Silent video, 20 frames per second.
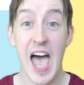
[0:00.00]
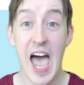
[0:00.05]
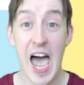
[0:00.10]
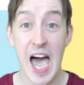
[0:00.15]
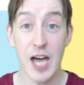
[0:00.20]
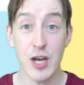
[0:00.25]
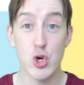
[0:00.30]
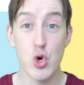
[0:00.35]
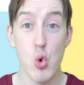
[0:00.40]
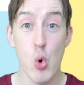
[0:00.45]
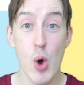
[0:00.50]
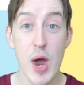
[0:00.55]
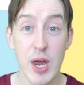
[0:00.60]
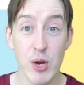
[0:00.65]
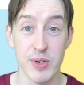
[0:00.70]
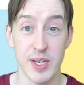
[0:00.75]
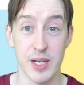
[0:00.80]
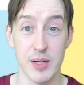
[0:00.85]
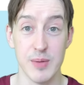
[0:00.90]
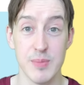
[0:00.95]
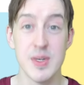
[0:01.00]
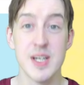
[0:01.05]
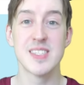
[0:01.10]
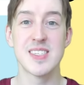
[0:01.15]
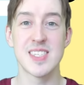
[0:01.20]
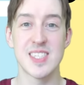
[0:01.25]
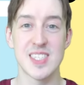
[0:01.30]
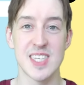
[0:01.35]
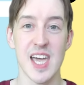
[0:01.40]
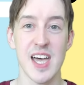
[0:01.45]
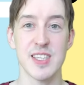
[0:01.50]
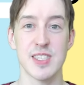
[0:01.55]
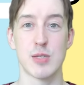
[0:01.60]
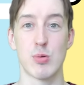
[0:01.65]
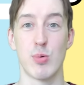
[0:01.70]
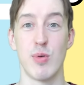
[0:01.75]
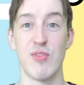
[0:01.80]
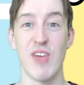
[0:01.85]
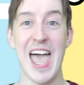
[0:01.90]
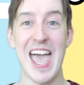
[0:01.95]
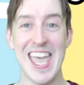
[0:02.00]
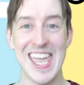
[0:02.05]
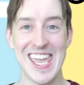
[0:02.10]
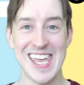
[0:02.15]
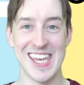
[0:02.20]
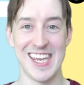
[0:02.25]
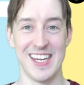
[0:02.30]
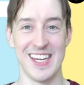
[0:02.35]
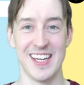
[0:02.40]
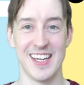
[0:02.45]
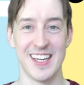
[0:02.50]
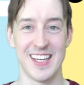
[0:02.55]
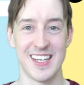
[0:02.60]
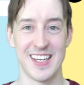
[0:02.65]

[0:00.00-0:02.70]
Aquarium starts with A.